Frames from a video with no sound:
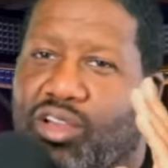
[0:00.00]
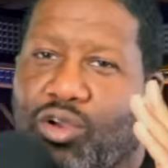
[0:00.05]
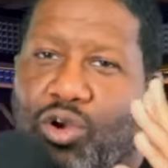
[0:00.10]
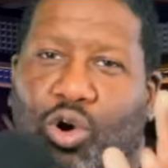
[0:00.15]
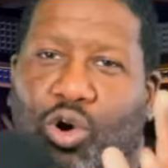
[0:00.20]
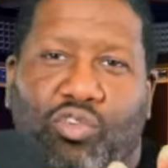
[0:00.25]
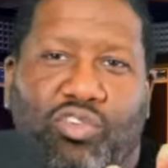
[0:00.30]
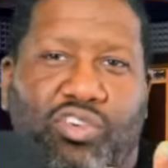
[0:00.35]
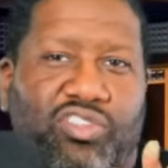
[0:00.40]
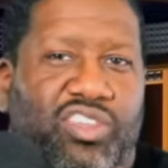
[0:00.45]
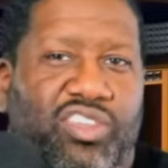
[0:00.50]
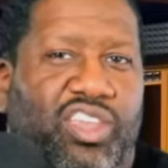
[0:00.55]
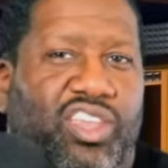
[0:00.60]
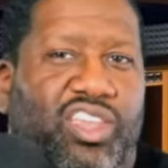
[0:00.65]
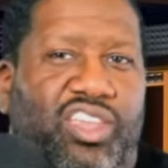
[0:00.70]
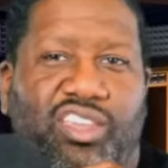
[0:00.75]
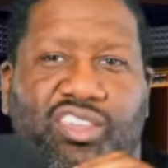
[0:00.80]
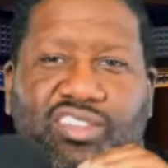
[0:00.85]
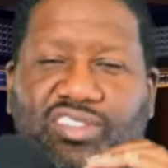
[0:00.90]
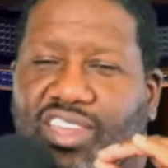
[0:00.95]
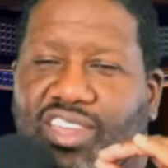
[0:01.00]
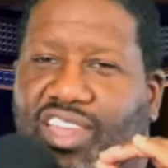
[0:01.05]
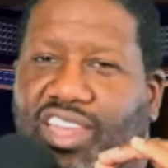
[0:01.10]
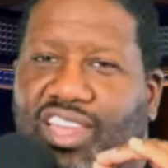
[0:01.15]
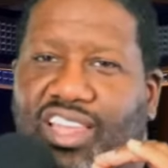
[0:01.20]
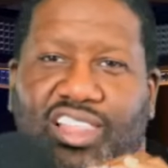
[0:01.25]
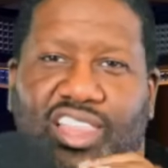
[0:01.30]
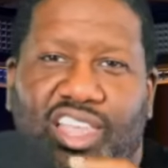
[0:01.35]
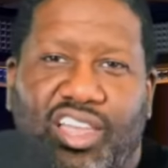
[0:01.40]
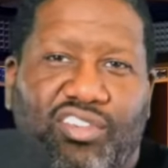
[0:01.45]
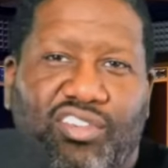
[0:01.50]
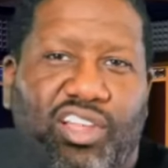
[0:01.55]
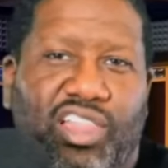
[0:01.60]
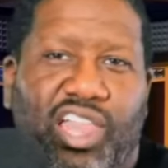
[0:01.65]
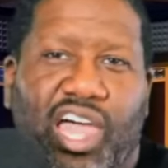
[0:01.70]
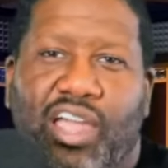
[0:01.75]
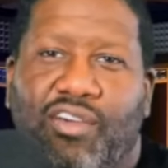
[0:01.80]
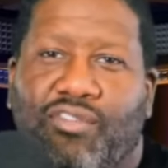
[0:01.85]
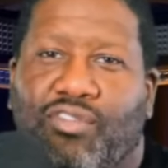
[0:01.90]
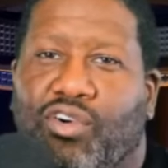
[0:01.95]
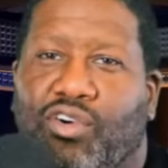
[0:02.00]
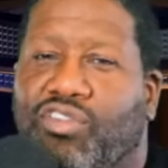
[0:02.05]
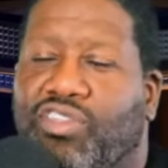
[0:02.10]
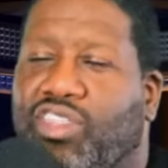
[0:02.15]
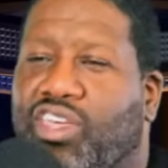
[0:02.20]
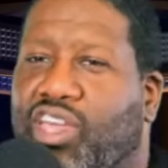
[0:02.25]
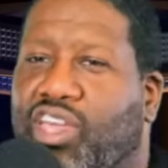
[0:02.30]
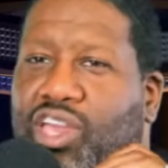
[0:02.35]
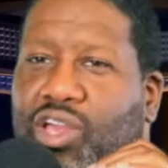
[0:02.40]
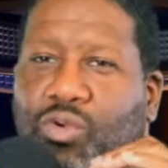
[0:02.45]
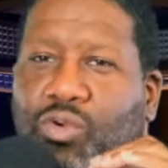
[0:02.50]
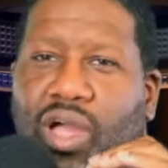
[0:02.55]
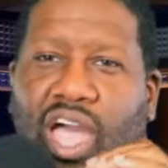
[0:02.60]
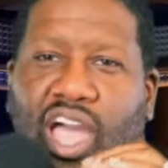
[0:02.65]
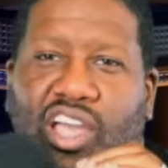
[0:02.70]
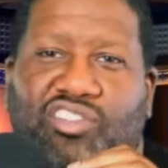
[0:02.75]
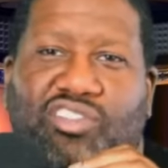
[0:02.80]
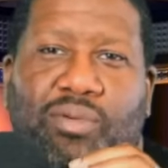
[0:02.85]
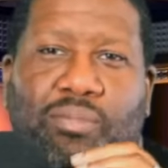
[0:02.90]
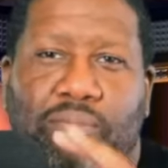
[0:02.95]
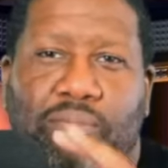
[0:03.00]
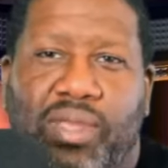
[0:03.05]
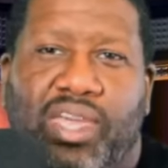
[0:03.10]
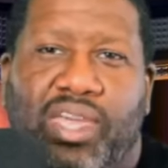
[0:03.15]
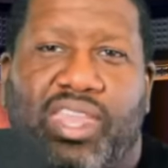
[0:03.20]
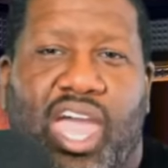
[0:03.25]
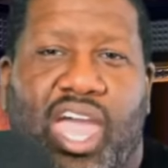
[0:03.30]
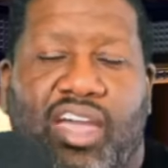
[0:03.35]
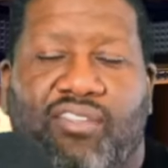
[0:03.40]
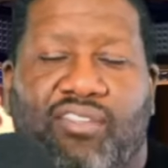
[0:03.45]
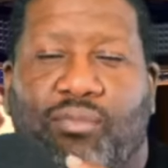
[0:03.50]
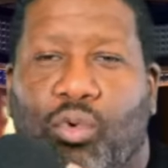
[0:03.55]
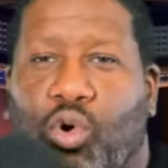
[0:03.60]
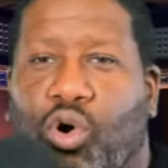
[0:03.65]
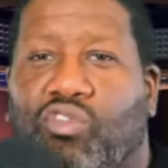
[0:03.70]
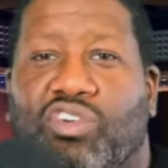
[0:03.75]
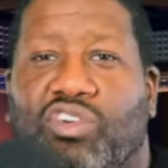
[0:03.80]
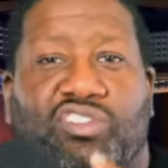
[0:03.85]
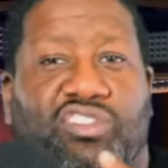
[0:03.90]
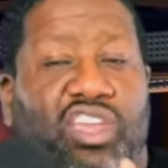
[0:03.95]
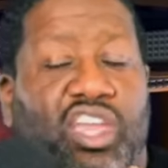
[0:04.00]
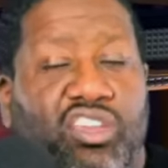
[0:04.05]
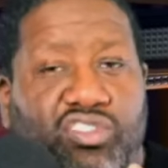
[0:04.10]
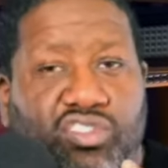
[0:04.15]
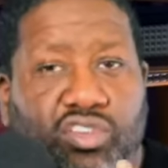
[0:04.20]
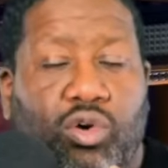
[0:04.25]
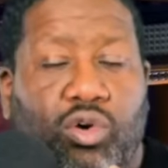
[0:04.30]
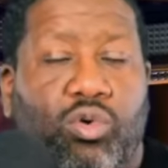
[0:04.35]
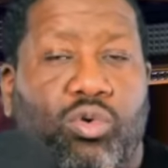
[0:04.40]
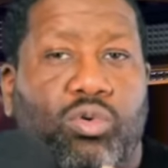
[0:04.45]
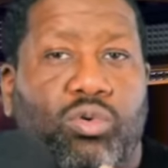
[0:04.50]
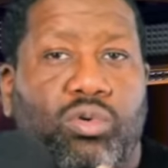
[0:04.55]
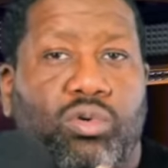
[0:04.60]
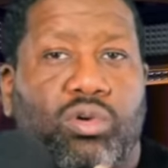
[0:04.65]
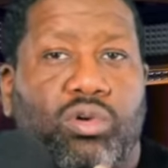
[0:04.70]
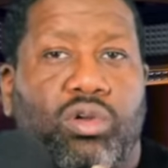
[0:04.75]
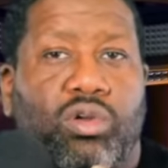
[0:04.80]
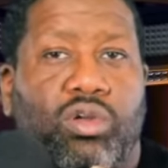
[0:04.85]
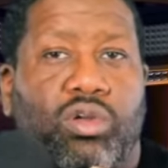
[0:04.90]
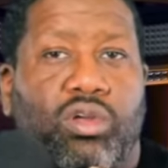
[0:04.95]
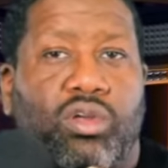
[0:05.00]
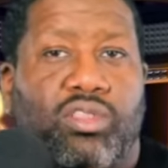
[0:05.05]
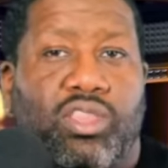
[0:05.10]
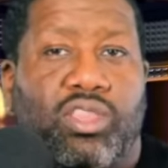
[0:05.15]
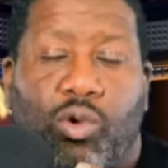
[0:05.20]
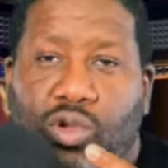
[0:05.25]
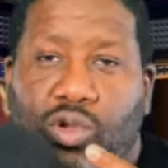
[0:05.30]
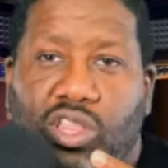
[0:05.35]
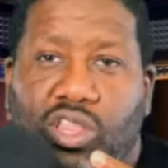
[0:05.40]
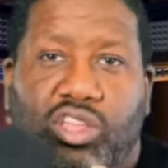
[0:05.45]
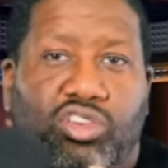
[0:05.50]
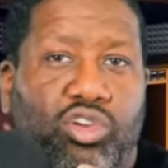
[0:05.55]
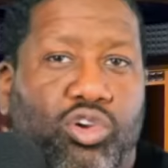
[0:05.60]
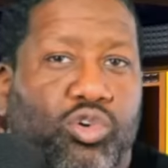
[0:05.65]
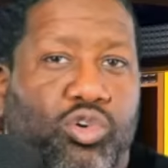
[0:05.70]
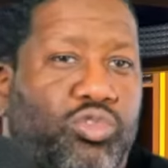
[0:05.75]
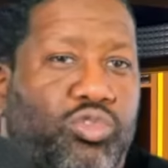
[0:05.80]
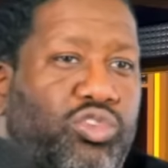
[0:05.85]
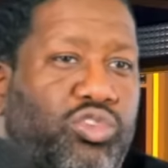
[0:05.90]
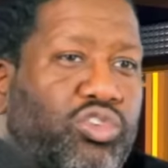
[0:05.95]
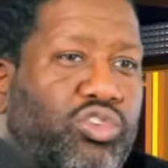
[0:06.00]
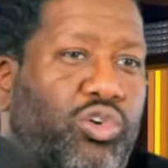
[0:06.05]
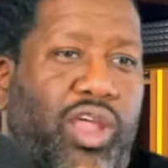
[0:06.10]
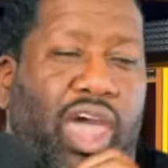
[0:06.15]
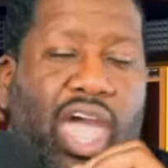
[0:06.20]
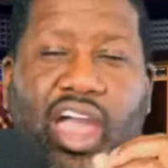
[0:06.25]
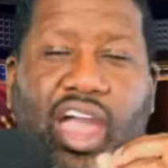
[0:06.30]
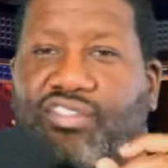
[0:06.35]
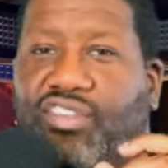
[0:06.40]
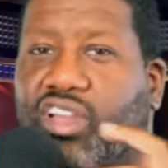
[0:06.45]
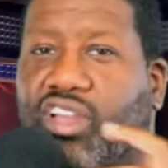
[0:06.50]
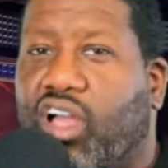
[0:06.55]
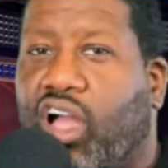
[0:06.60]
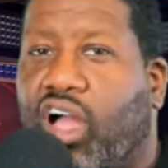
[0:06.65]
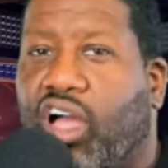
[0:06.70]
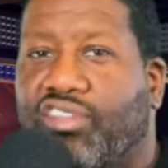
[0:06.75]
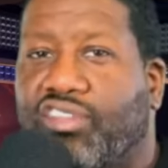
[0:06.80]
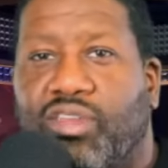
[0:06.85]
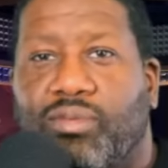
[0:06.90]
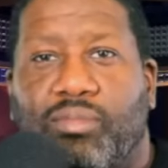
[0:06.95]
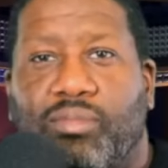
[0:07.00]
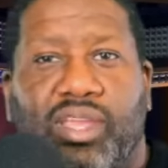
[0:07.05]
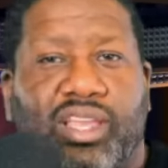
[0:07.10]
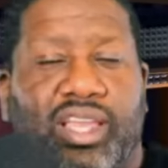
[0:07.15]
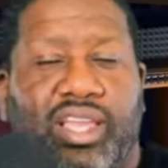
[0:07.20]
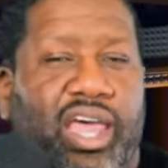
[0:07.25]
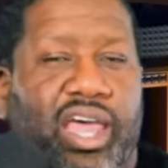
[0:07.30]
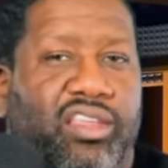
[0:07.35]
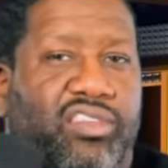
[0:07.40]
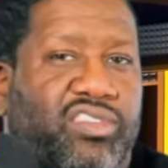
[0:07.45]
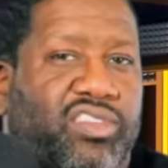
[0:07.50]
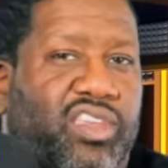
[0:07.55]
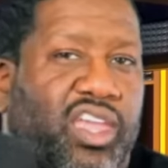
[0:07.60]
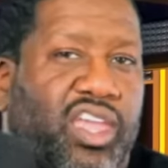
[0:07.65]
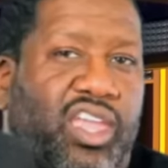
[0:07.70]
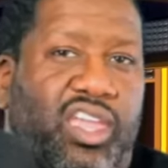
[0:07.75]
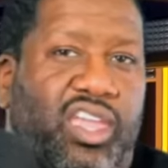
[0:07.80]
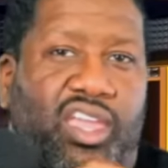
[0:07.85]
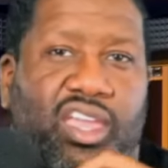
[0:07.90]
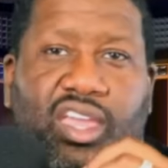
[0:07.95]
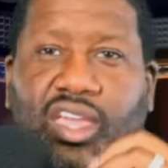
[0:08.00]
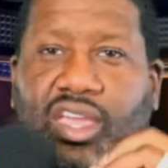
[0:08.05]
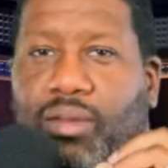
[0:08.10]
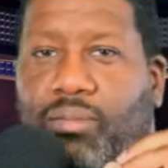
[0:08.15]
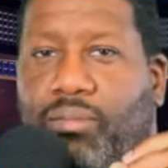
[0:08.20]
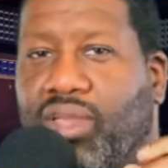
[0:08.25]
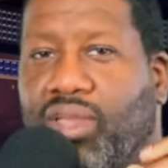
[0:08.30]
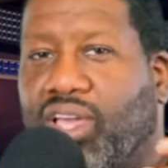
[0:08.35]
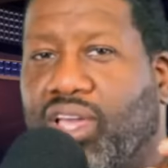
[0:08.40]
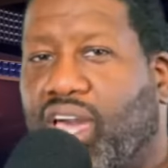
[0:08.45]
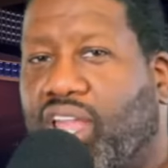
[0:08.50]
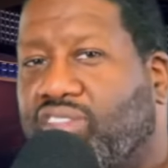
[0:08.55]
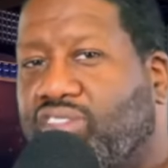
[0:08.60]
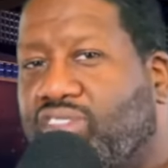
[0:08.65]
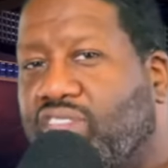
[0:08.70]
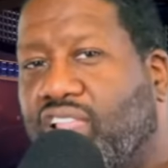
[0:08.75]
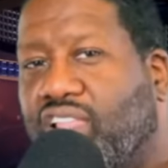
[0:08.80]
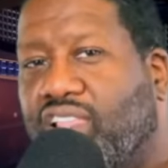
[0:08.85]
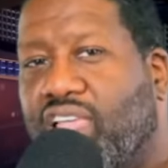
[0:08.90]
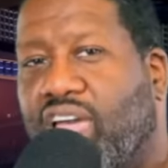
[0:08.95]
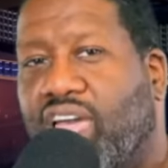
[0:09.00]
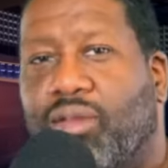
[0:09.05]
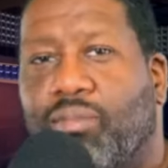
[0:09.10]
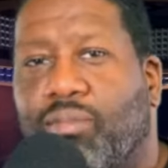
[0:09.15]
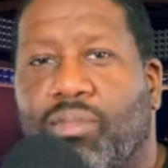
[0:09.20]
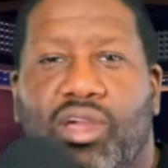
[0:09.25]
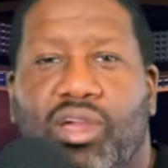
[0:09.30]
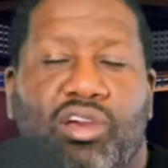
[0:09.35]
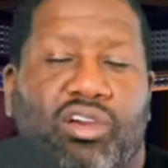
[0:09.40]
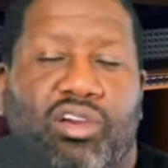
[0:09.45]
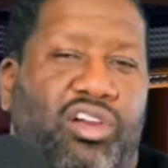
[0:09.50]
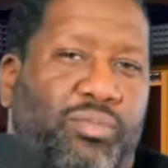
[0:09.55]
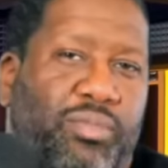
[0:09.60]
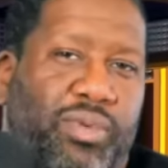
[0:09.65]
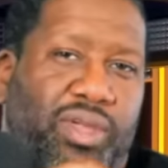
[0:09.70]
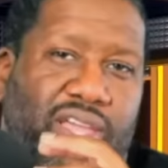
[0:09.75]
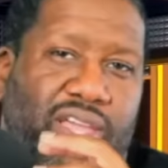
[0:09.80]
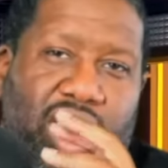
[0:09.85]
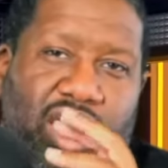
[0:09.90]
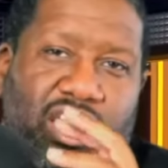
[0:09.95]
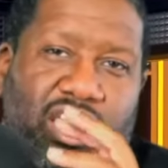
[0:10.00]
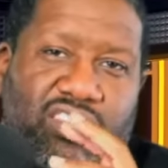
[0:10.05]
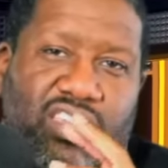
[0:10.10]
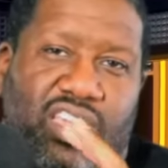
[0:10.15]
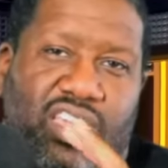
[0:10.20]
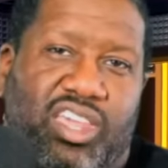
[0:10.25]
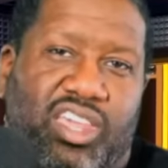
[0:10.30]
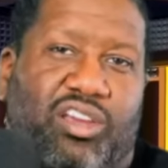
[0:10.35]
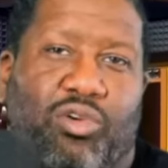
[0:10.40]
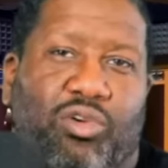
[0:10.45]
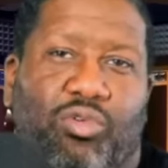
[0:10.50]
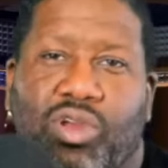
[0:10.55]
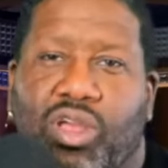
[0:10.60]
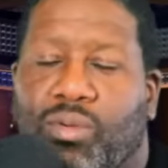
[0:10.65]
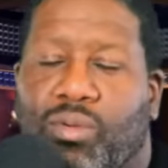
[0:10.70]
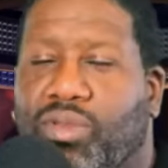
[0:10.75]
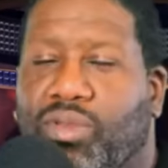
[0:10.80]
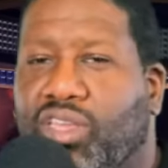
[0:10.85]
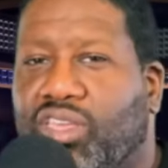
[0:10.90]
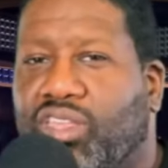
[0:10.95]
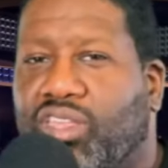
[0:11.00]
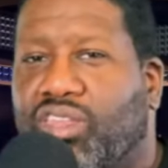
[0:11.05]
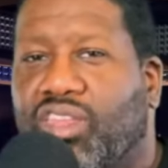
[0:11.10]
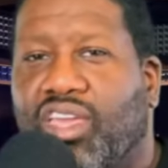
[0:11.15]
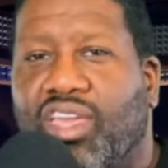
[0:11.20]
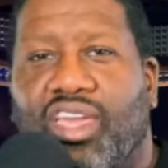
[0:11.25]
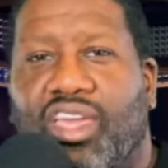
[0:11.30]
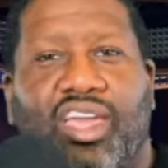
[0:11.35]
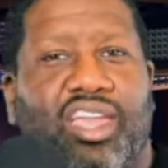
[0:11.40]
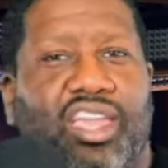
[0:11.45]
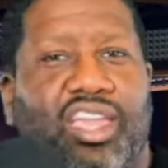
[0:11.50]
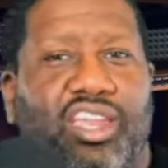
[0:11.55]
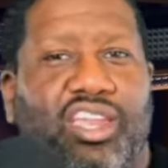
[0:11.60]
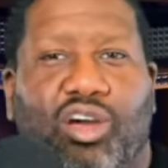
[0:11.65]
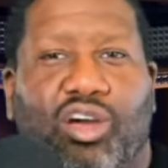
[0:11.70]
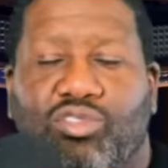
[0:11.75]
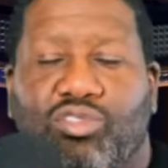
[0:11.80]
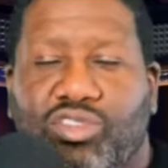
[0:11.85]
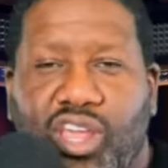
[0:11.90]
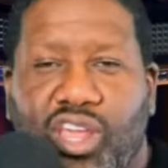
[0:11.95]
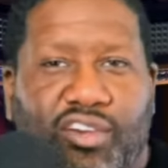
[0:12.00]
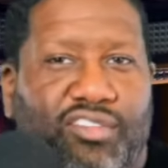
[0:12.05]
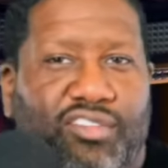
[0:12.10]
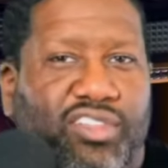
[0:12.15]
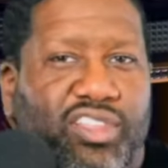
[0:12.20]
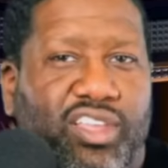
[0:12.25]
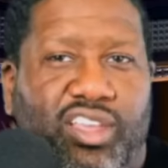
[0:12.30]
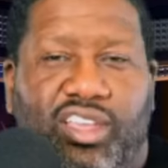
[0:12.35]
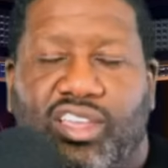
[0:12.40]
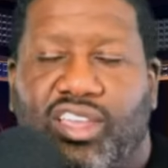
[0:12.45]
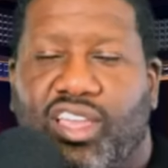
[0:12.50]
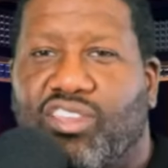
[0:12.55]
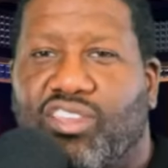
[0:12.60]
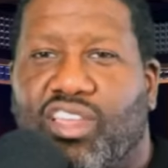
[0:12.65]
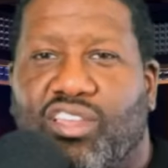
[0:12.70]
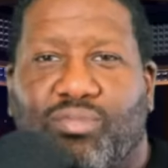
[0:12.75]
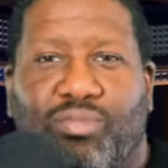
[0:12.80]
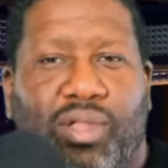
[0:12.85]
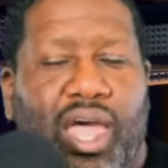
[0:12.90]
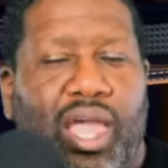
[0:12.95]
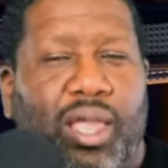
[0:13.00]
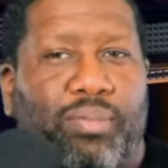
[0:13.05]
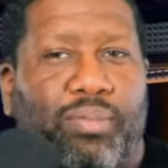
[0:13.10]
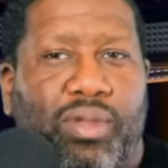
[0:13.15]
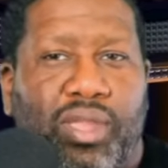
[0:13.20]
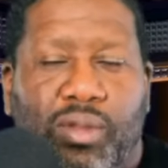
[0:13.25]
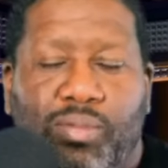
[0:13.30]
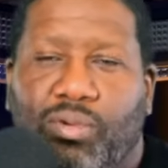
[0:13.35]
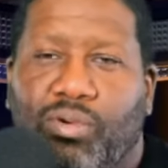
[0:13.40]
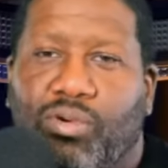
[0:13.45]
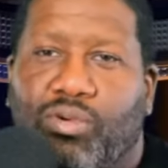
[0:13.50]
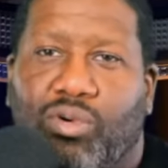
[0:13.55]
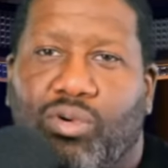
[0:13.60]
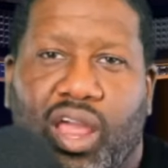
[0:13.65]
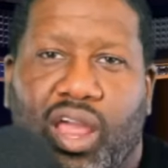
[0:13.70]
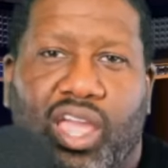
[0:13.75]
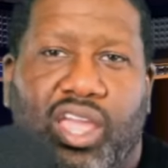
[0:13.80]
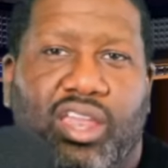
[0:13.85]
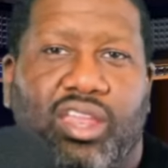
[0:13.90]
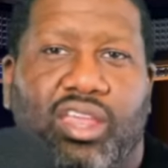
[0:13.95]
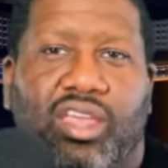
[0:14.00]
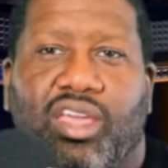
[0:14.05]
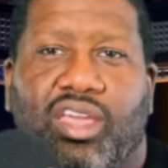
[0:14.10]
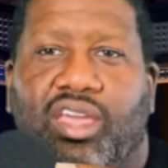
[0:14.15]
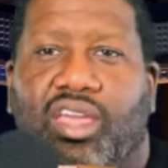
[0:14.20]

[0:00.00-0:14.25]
go overseas, live your life over there where actually men have more of a say so. They really do. You can go to African continent, men got to say. Men got to say in Latin America. Men got to say in the Caribbean. You know, definitely as, as black people, right?